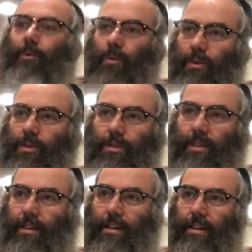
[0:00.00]
worlds.
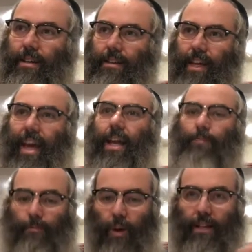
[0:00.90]
They can't
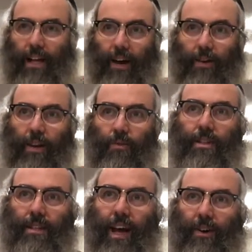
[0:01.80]
be brought down and
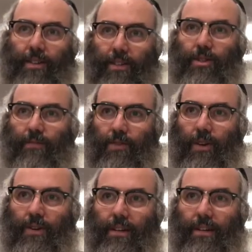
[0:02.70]
written down in the Sefer
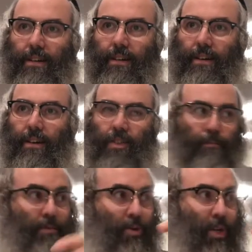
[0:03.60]
Torah. The
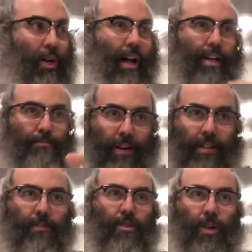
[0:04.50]
musical aspect
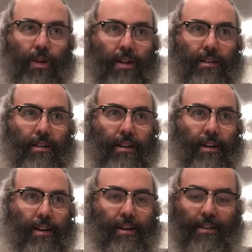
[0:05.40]
of the Torah
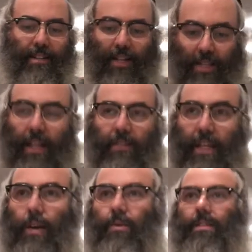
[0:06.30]
doesn't even
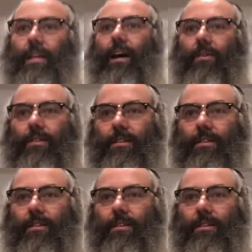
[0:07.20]
get written down,